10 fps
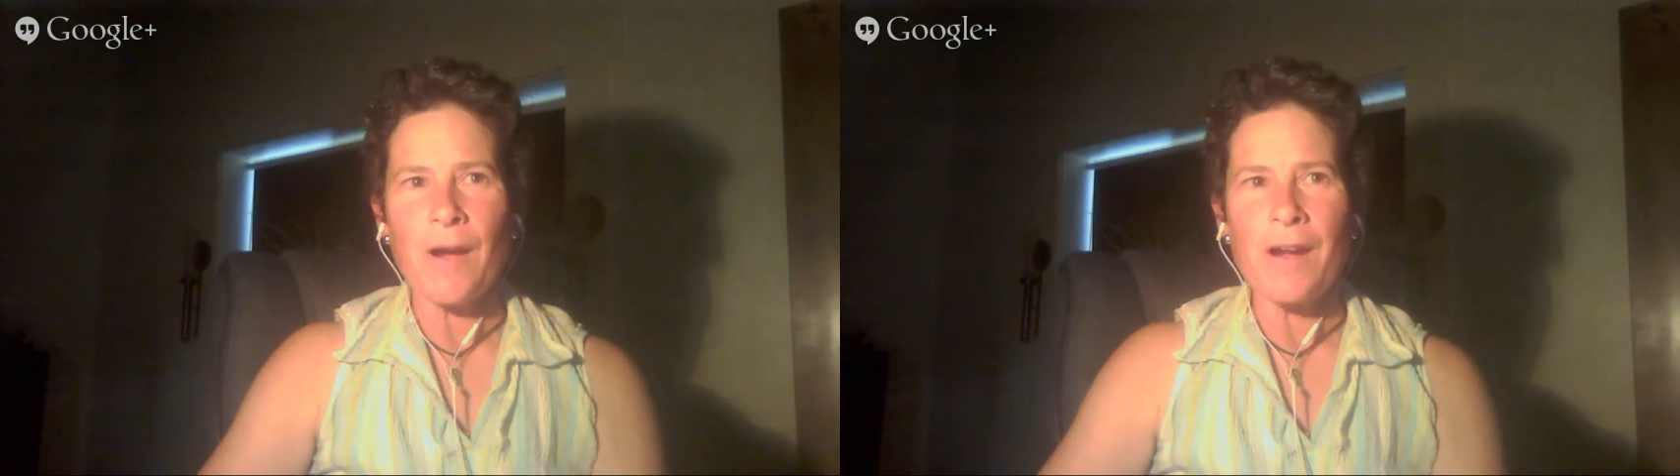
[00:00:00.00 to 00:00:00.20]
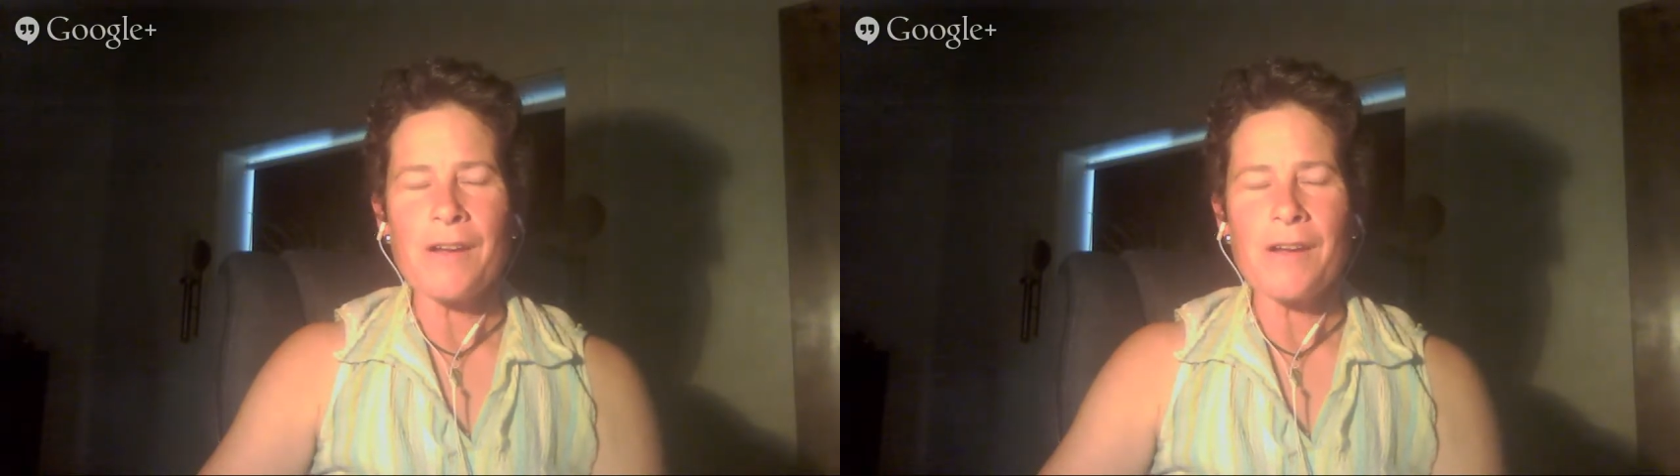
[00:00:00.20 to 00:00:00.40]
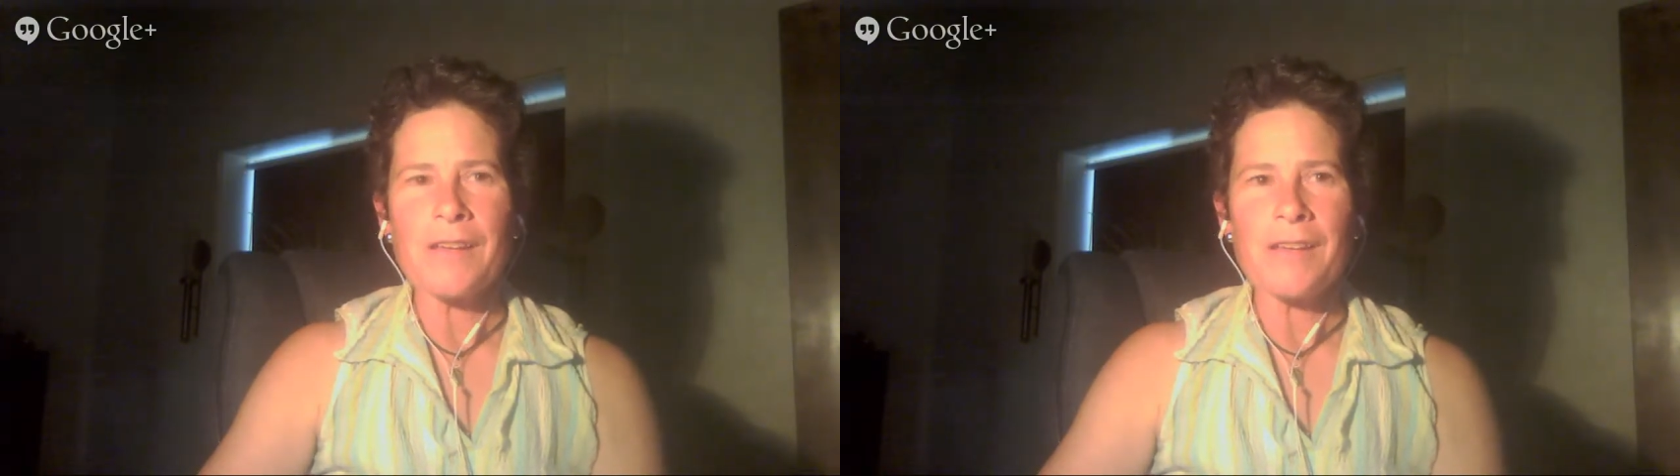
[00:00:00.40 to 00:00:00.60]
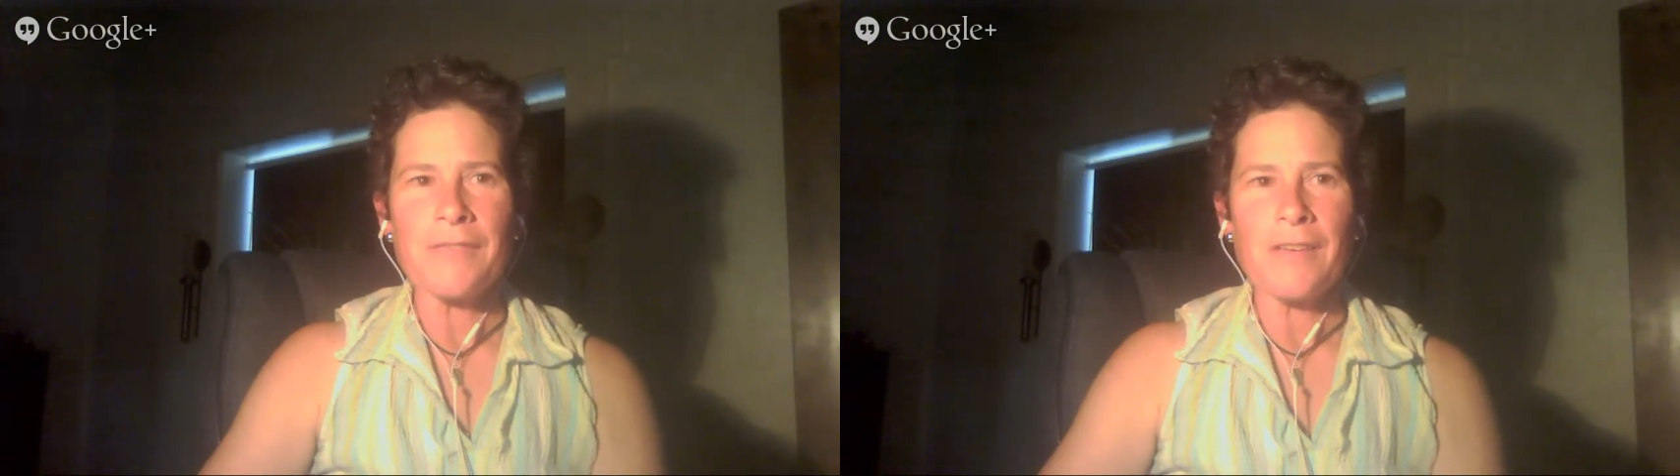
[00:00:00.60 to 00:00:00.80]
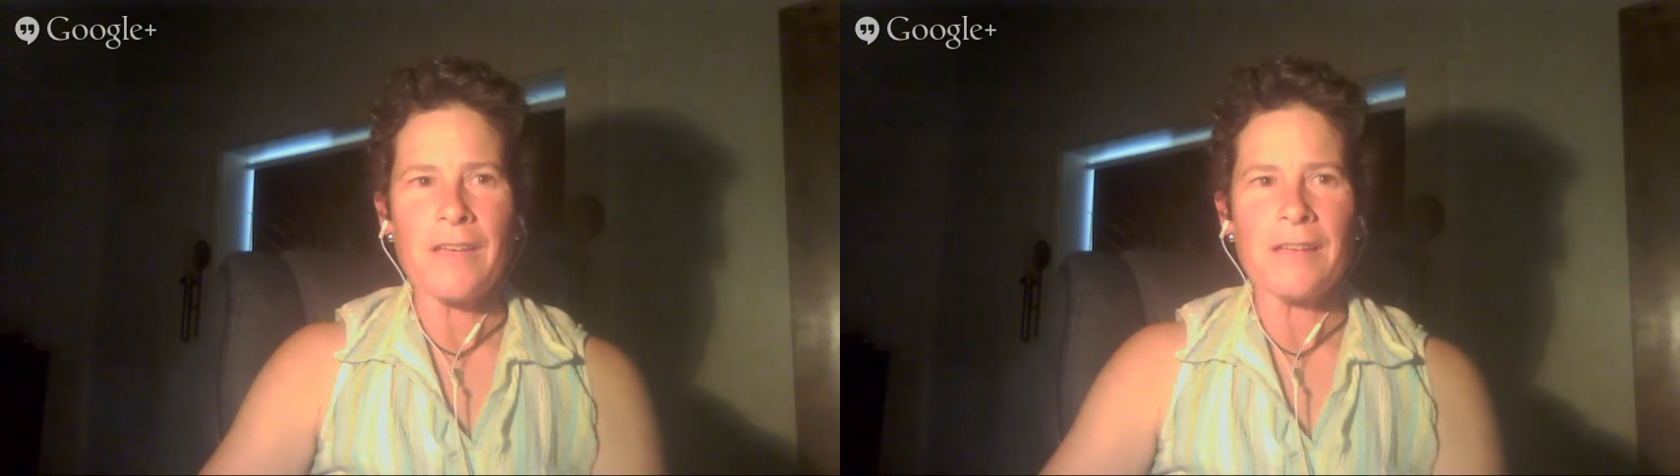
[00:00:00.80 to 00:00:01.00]
part
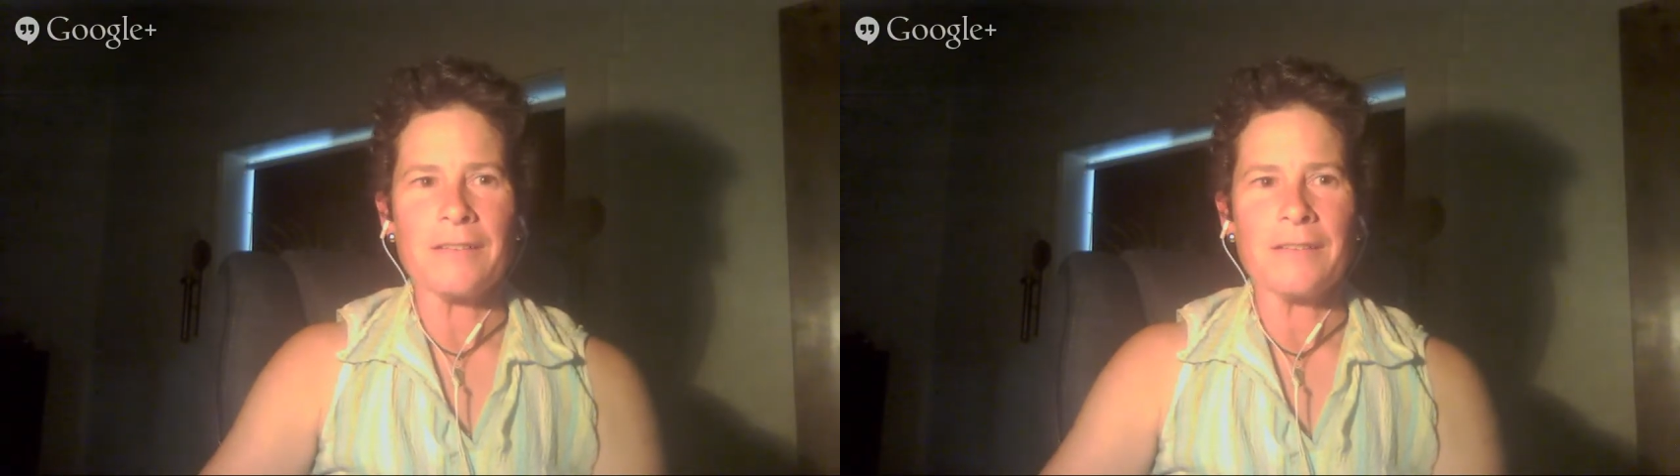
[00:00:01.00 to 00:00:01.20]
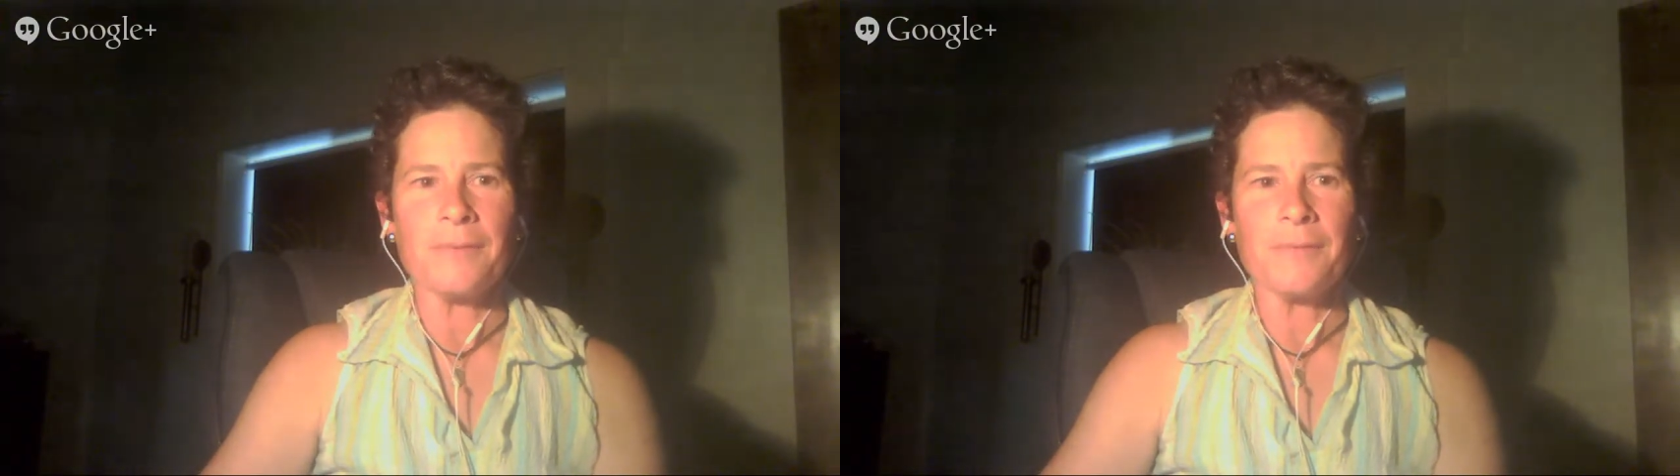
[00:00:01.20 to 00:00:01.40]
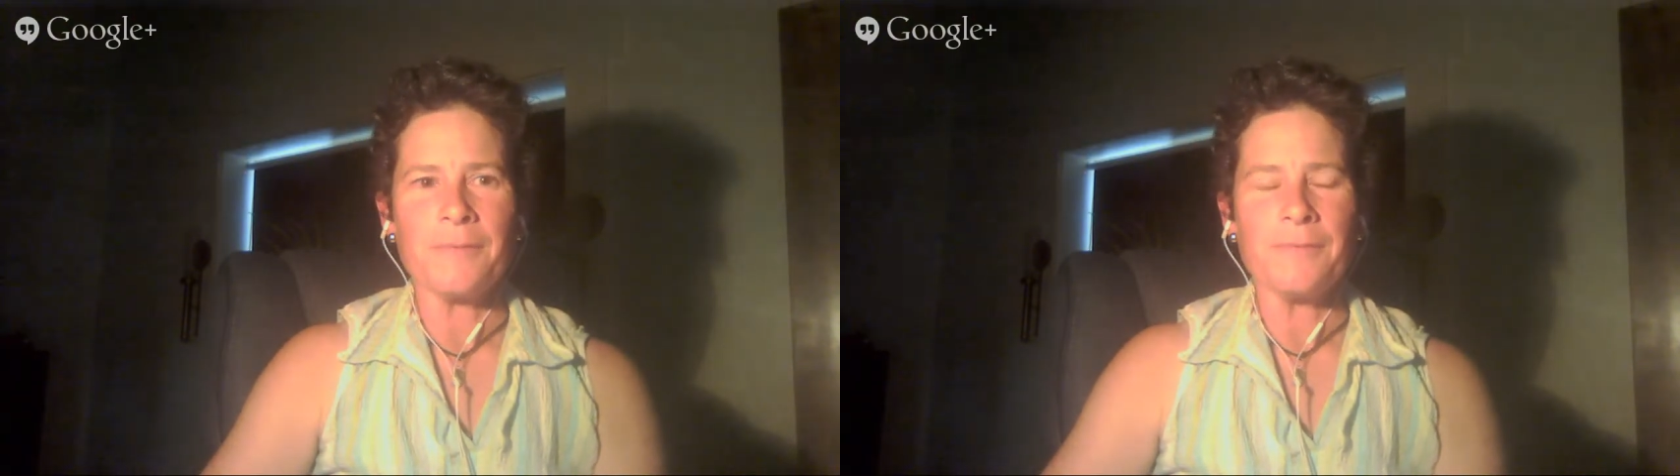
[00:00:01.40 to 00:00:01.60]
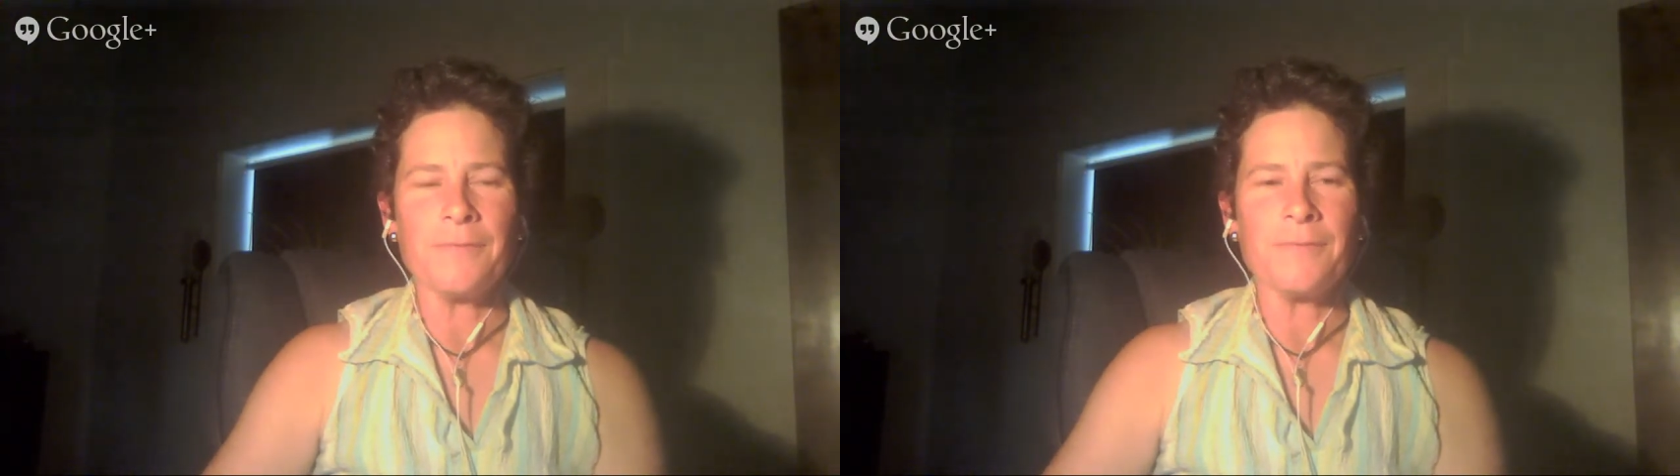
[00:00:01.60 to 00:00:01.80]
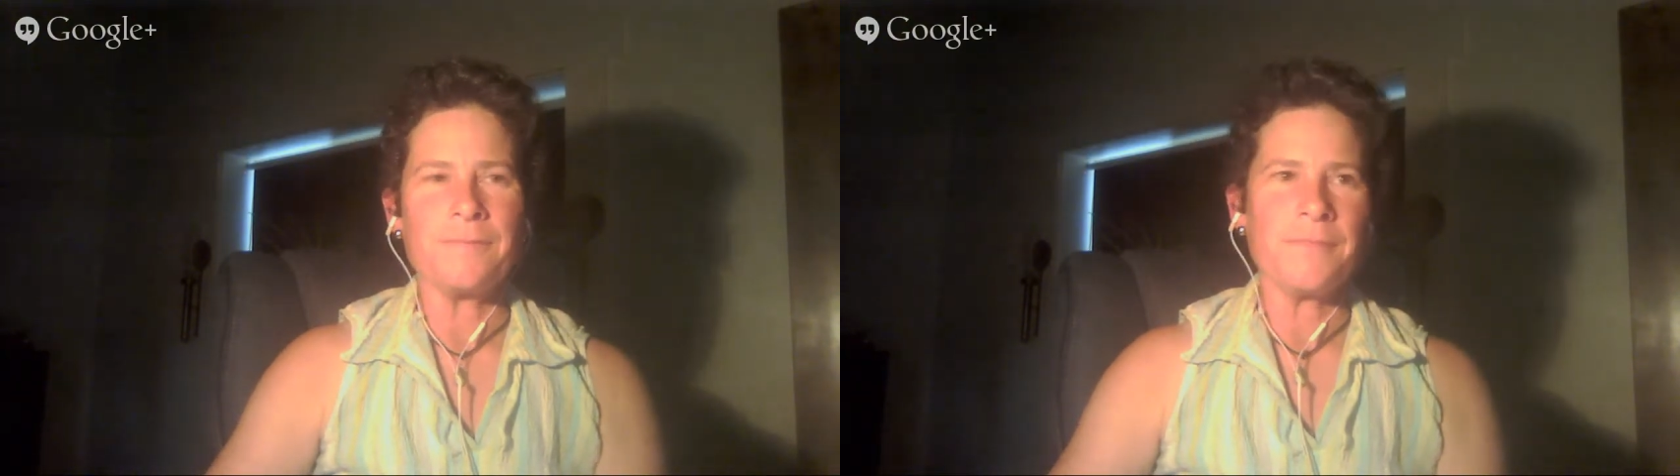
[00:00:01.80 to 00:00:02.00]
of,
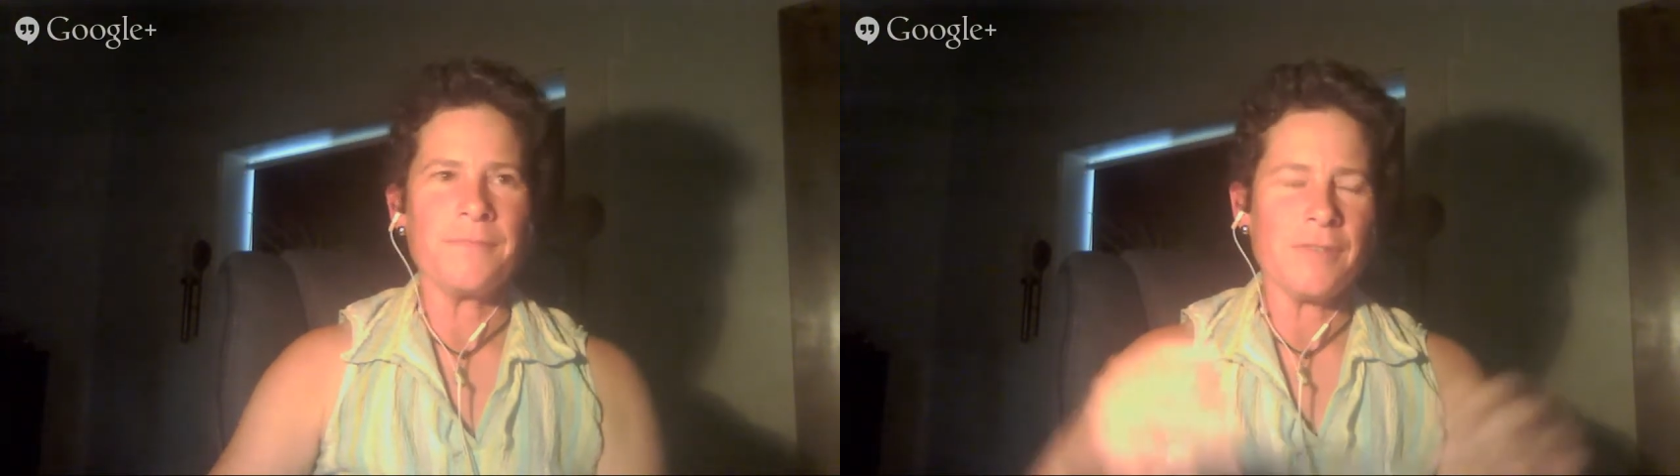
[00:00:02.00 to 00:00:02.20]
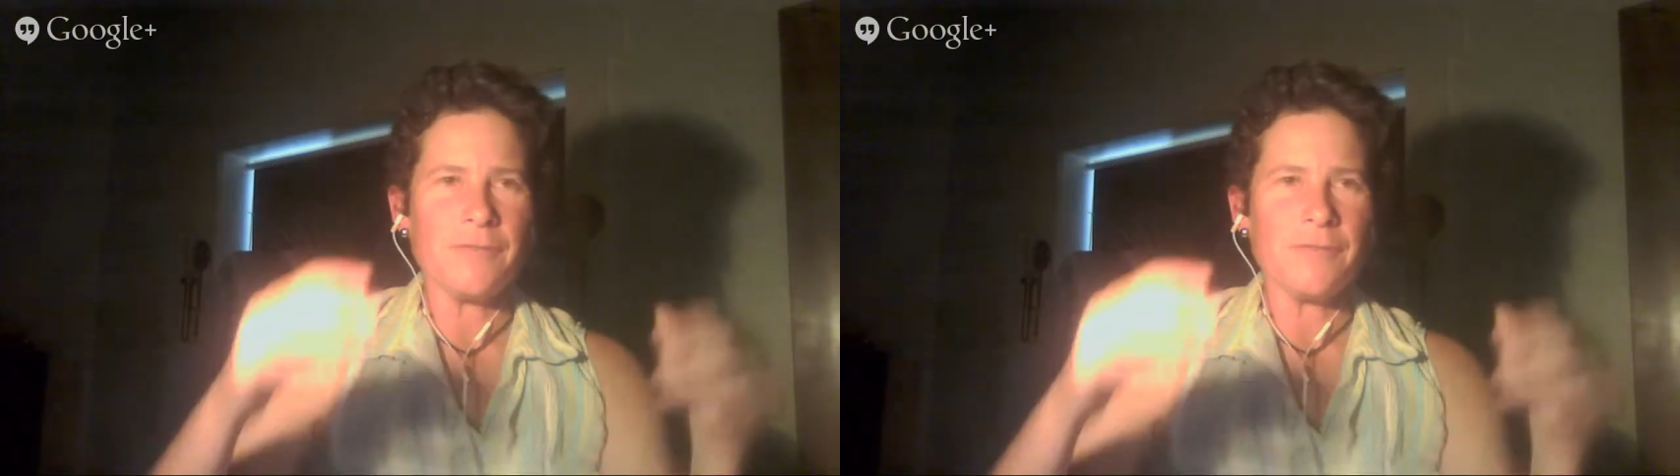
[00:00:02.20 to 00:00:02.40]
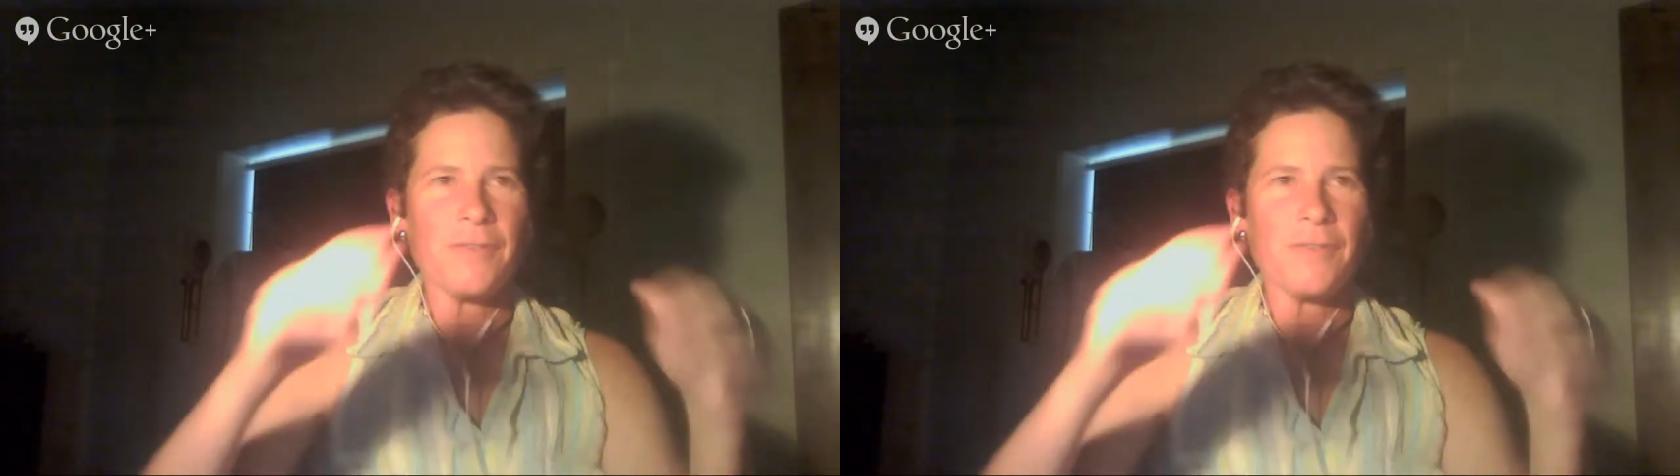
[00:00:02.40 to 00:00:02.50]
if